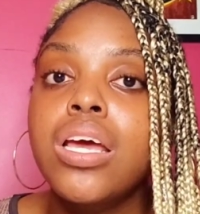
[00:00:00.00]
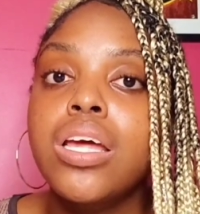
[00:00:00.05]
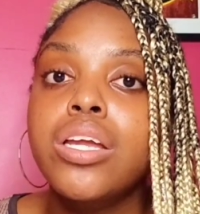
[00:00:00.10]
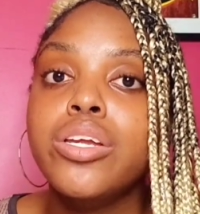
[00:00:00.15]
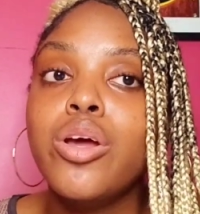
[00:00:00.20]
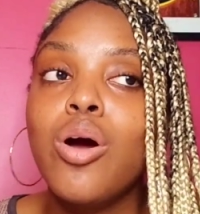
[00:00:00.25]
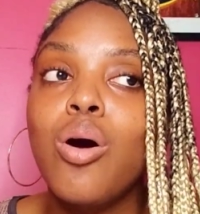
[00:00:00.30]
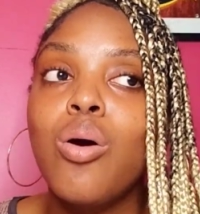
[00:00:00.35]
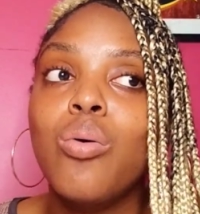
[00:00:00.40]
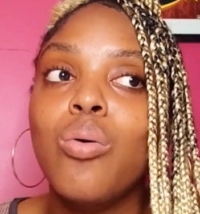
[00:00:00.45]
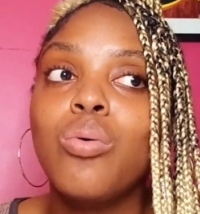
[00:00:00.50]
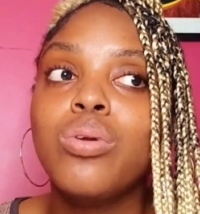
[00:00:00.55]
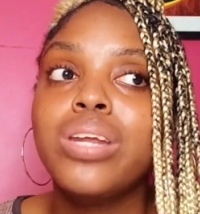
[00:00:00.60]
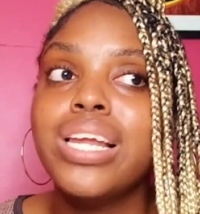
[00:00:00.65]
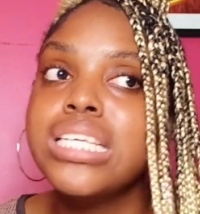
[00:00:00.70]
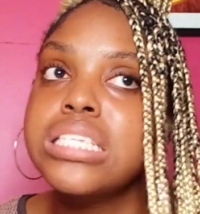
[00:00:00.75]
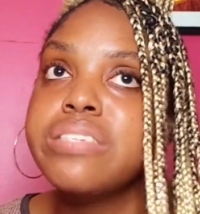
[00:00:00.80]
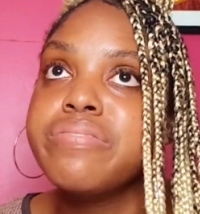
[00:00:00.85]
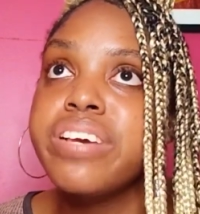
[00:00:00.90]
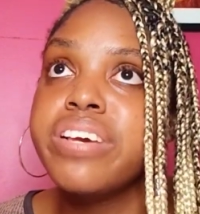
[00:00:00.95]
Now,
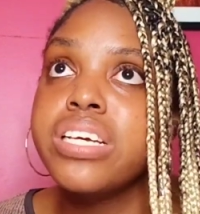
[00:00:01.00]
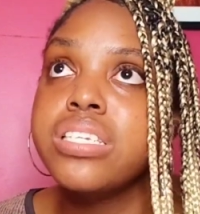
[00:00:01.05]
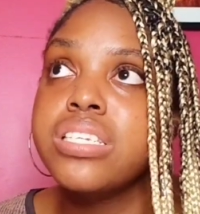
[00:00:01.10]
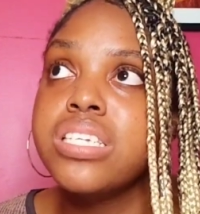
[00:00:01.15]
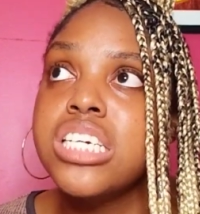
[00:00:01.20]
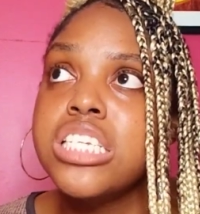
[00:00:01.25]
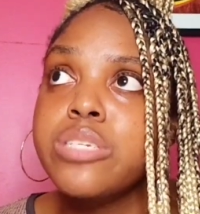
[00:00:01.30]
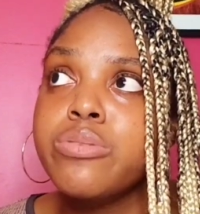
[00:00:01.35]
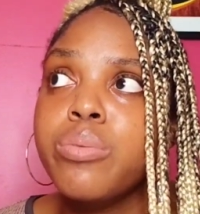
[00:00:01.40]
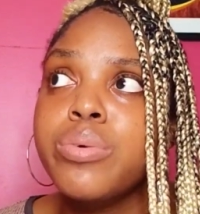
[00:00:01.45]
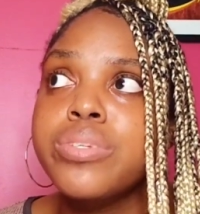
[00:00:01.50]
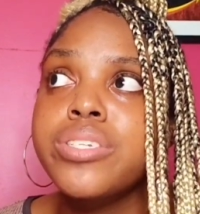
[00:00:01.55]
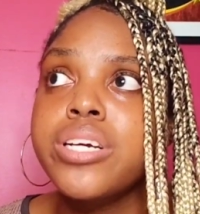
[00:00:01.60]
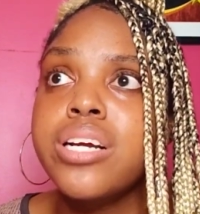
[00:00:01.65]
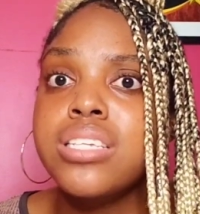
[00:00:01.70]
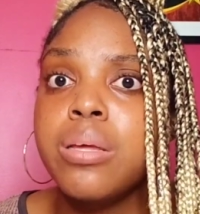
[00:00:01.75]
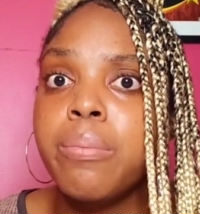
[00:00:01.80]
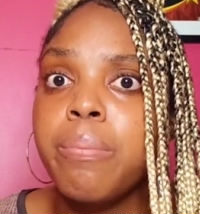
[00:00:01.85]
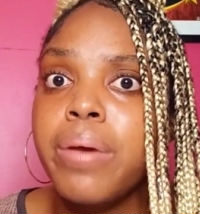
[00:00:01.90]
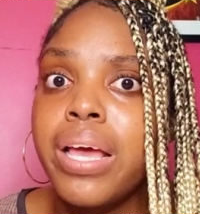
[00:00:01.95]
let's face it, when we
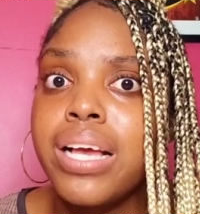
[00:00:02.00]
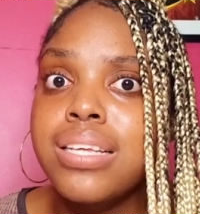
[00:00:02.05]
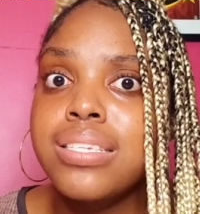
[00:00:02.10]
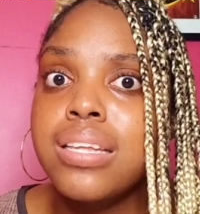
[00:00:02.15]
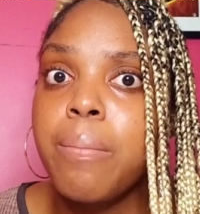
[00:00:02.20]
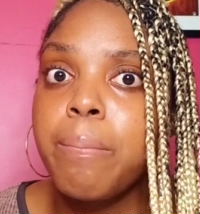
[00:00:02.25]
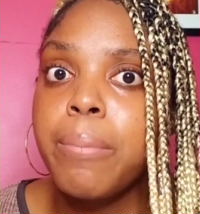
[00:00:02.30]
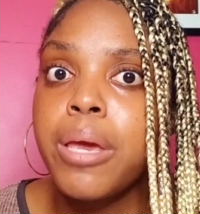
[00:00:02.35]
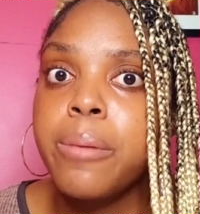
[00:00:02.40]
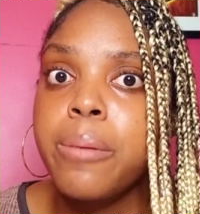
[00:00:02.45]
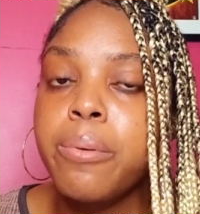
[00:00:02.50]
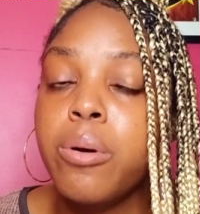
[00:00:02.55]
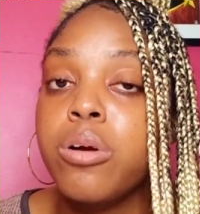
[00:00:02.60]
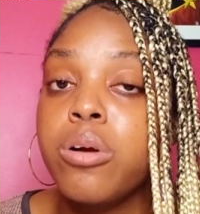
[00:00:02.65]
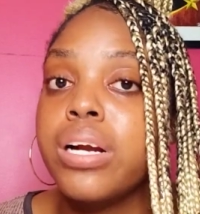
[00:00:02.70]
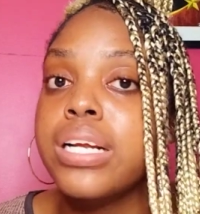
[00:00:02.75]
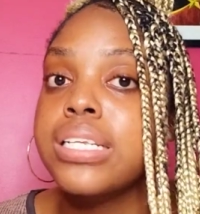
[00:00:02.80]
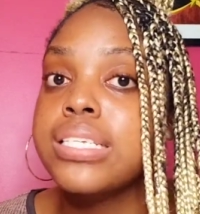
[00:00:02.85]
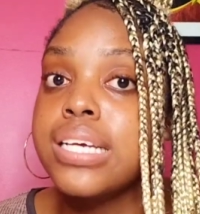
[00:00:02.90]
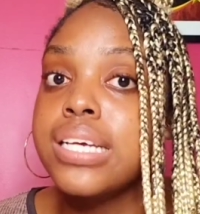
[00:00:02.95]
start up exam paper or
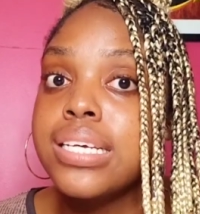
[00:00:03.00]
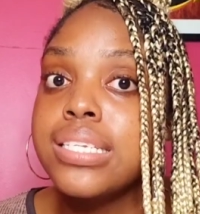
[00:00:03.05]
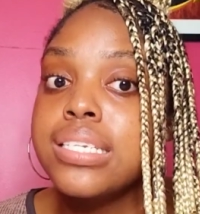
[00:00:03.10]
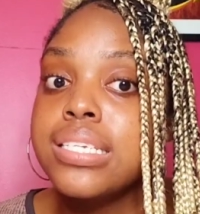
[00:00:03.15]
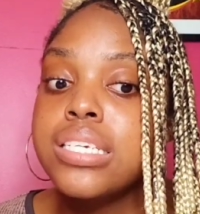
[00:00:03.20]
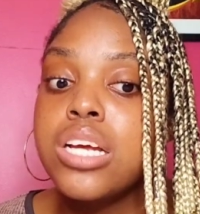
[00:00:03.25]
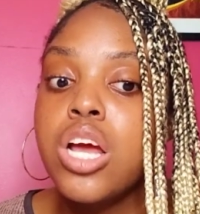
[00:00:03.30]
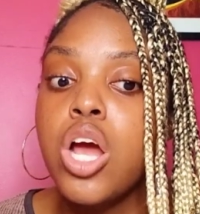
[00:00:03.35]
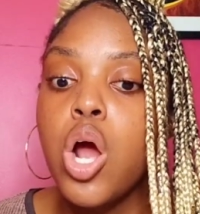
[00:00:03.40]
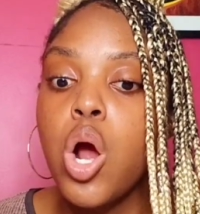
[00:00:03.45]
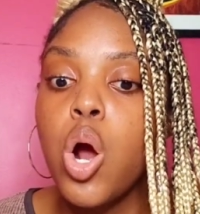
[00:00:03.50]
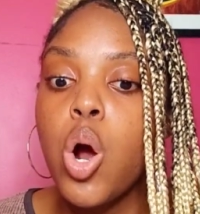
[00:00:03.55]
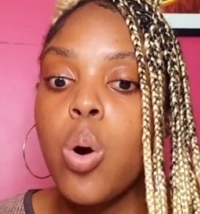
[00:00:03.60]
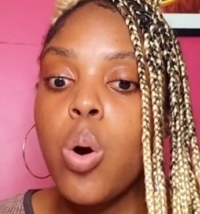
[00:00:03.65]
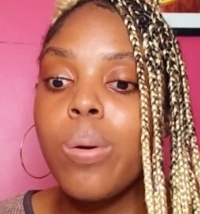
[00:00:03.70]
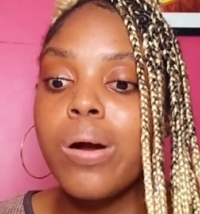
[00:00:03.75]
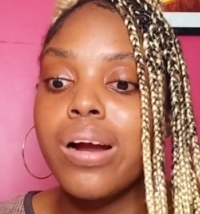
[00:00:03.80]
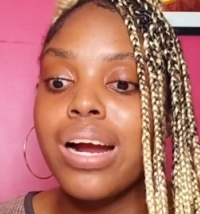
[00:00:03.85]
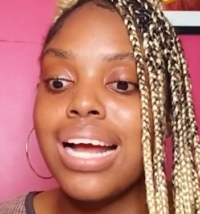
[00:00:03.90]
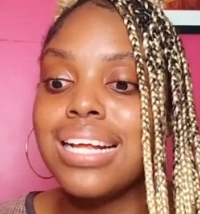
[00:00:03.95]
a test
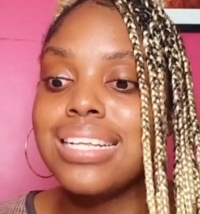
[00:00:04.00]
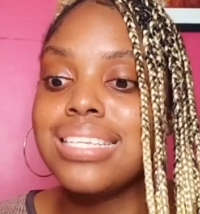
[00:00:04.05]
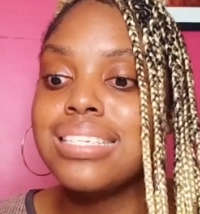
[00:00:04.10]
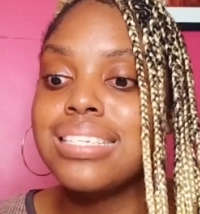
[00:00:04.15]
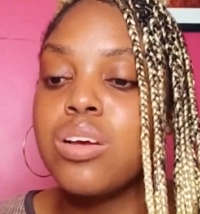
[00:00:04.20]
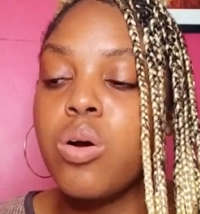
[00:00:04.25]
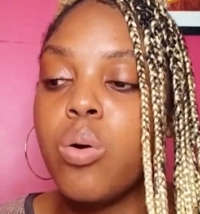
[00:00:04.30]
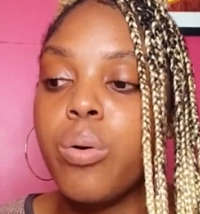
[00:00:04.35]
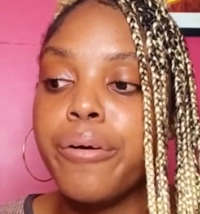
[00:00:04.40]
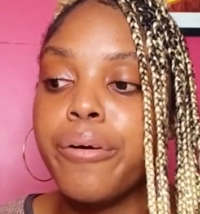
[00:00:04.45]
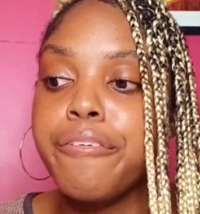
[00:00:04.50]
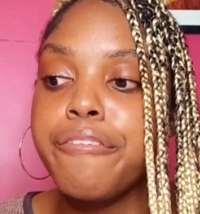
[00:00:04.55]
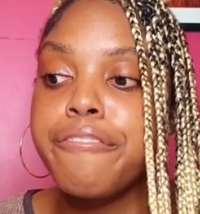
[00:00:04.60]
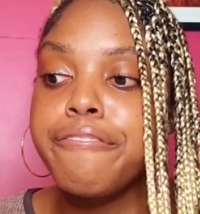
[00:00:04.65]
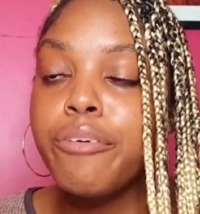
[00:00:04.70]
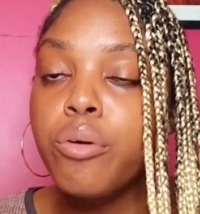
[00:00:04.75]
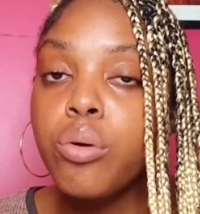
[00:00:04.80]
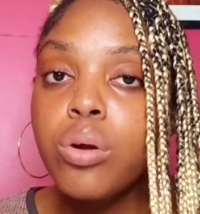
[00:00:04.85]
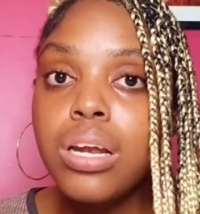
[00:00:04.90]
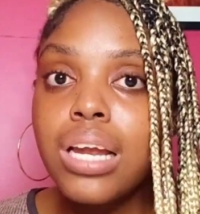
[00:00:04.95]
or our
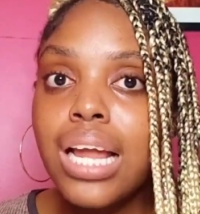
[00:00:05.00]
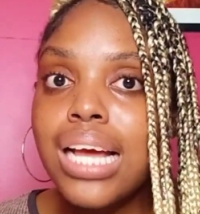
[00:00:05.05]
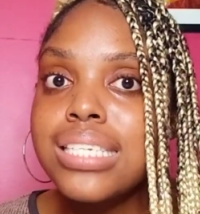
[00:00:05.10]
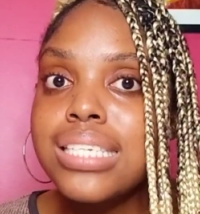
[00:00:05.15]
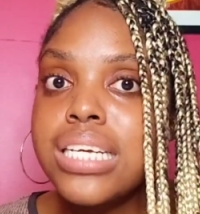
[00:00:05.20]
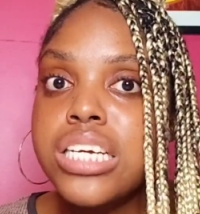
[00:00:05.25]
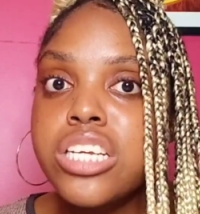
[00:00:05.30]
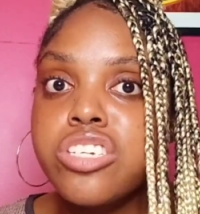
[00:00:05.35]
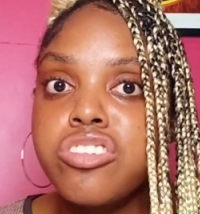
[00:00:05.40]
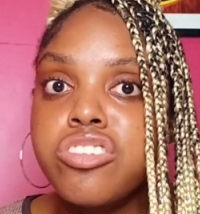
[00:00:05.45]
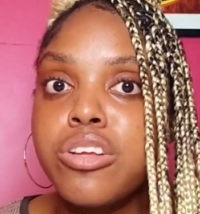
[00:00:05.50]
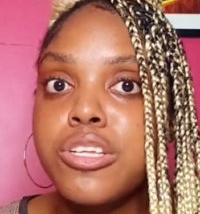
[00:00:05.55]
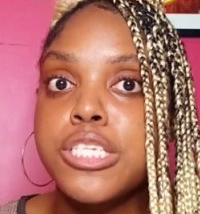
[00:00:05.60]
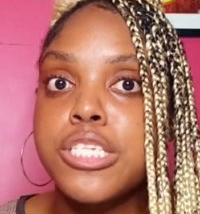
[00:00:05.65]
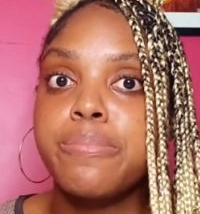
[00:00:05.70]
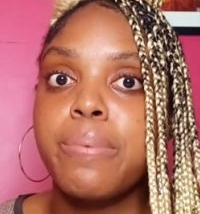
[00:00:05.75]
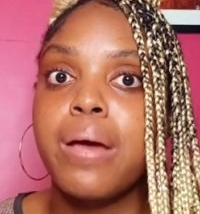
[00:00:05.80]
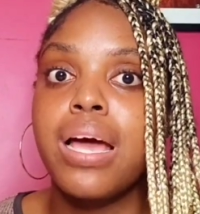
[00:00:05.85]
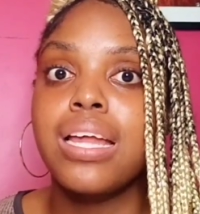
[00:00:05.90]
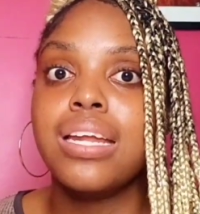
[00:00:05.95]
full attention
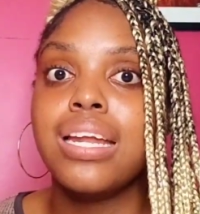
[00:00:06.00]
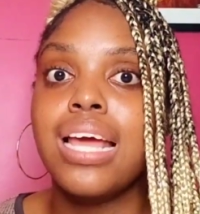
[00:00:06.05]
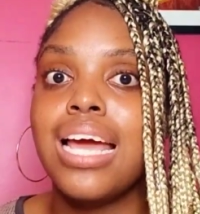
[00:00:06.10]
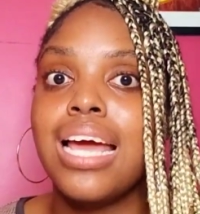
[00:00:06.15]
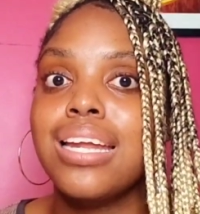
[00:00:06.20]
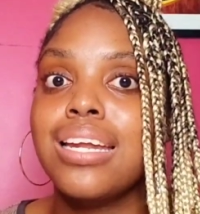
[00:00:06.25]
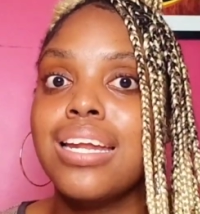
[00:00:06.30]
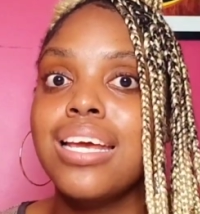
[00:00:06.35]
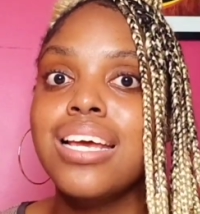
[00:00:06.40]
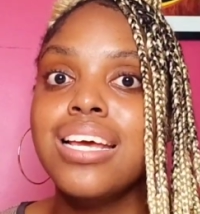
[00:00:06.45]
span and